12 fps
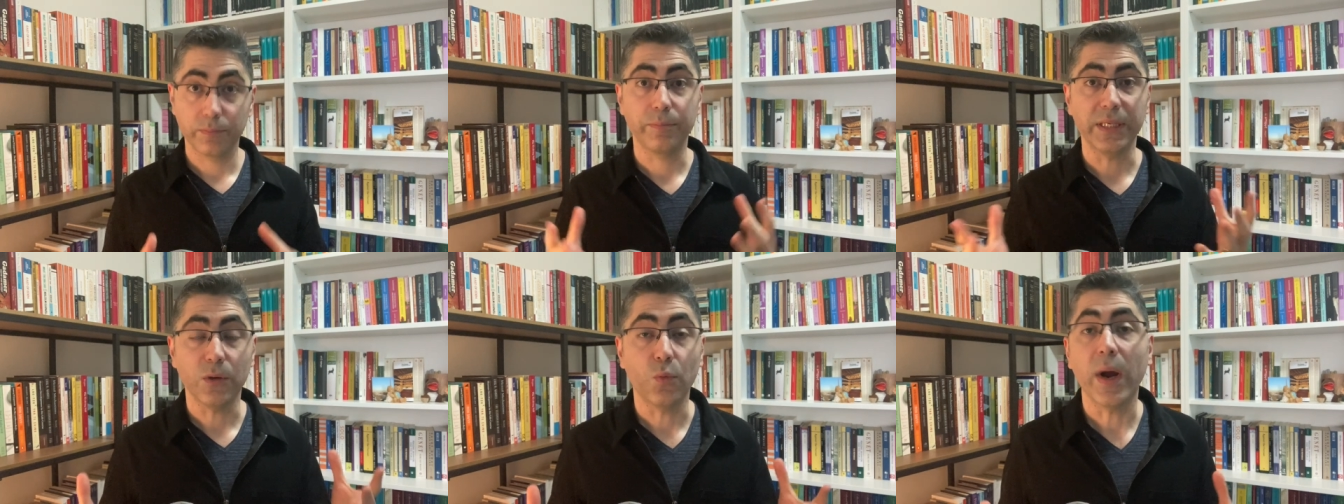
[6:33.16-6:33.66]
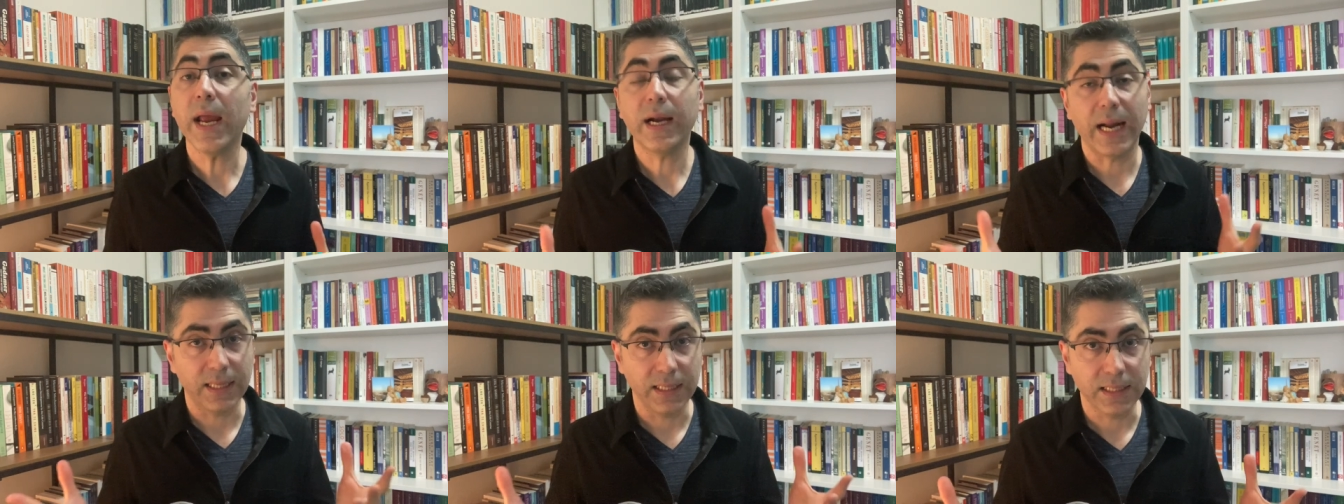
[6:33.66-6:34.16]
be aware,
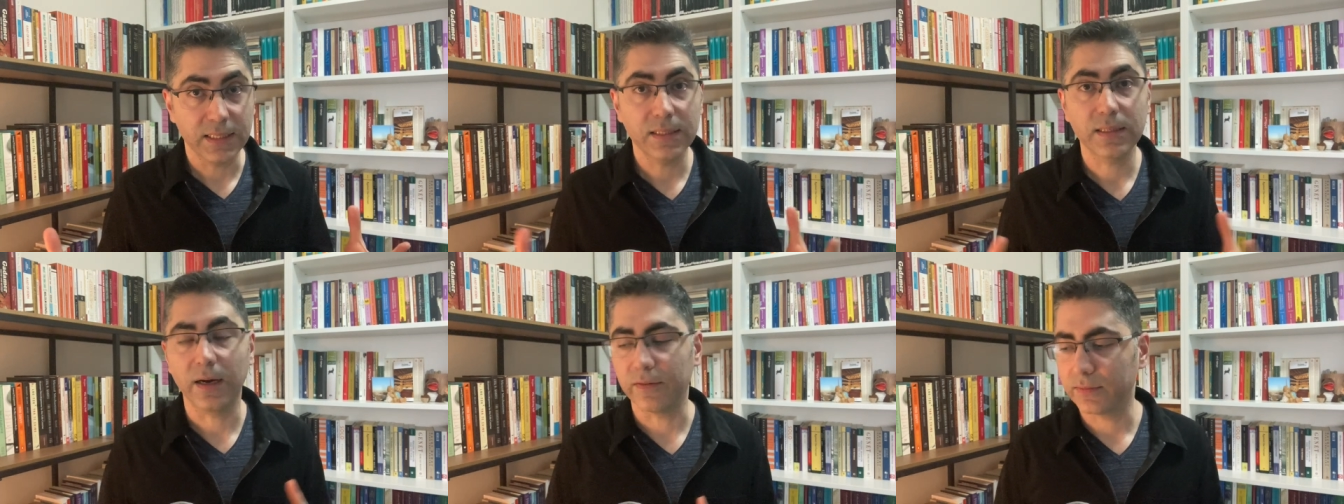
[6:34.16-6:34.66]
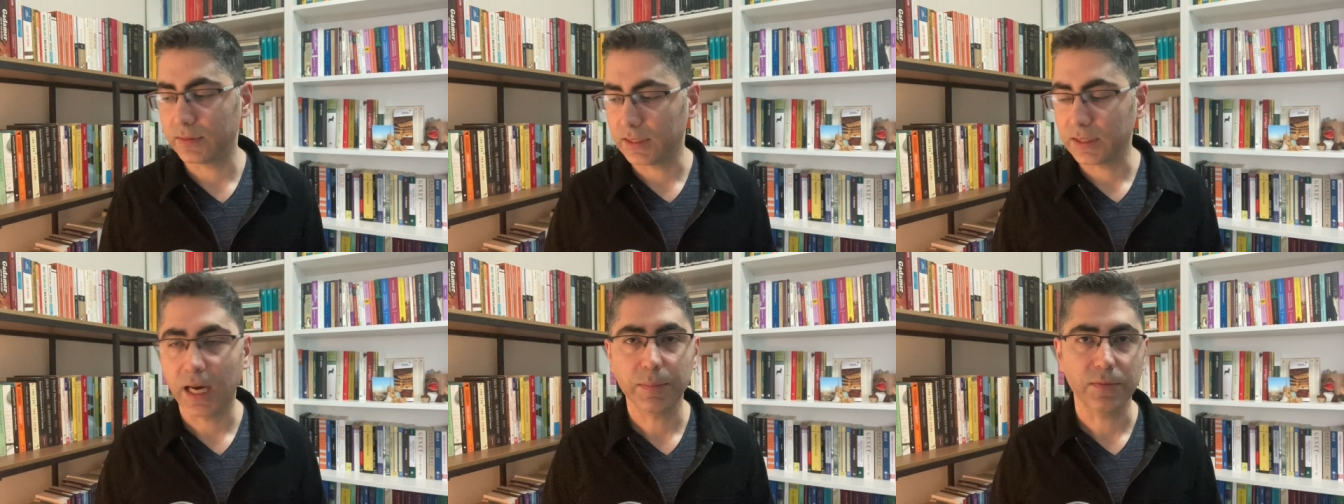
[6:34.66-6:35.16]
at least, of the
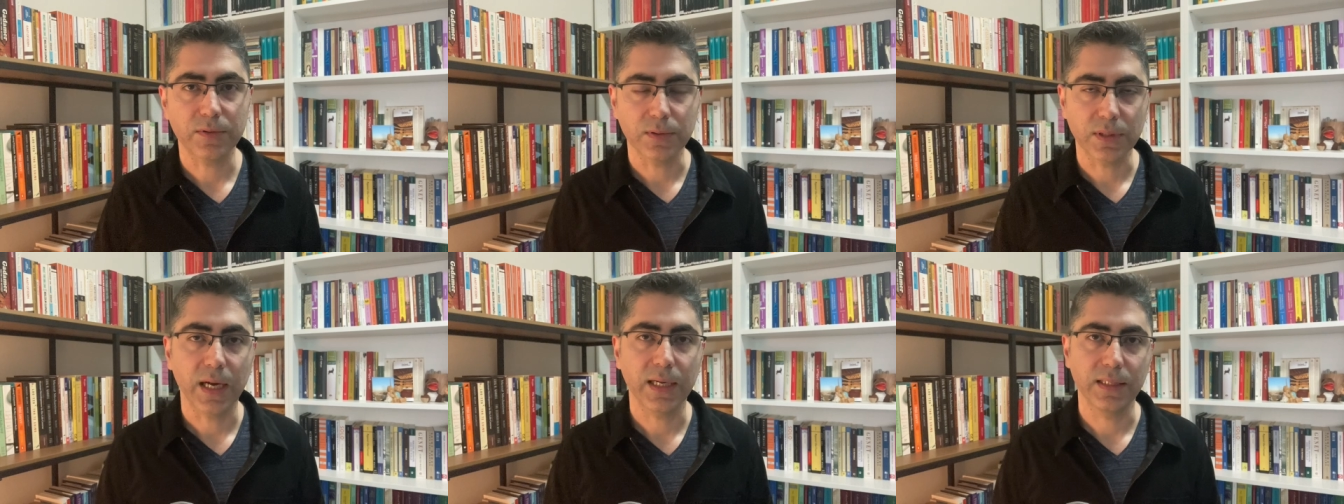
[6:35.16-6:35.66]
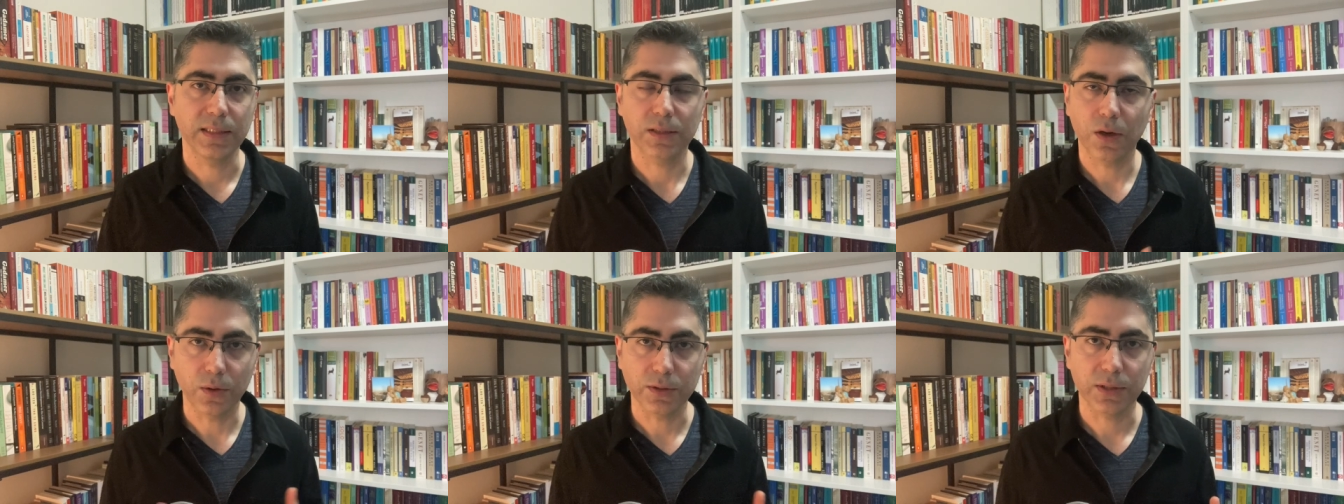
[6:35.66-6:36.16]
type of societies,
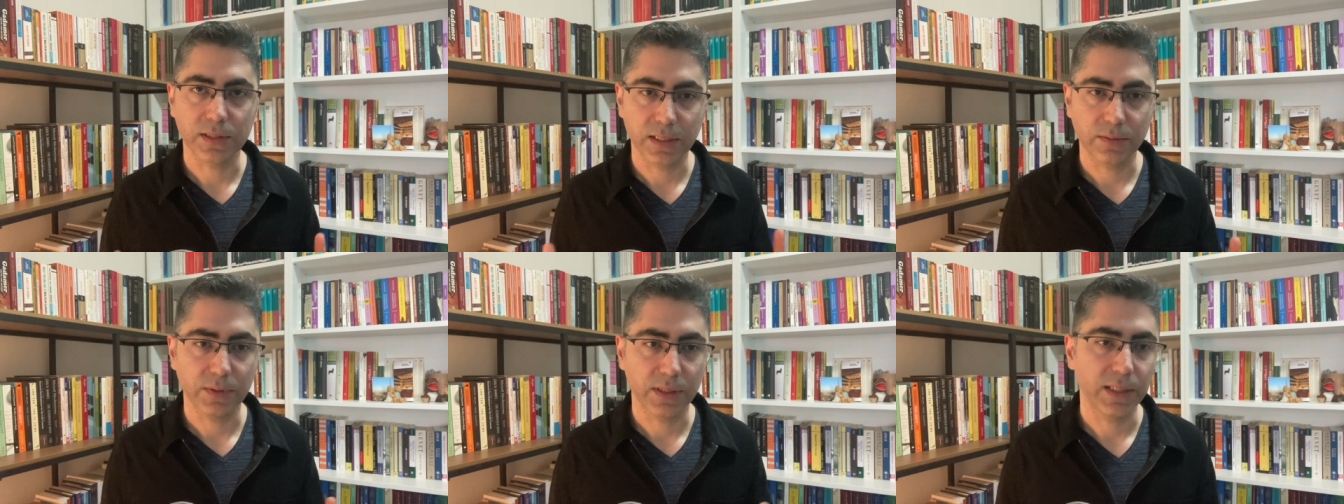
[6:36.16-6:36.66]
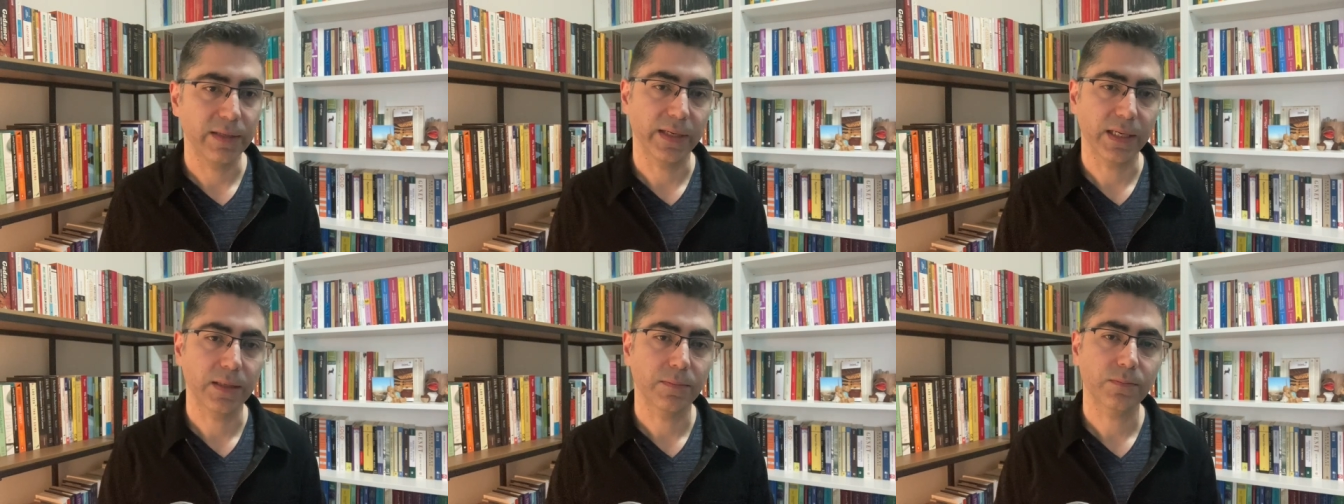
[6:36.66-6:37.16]
cultures that we are living in.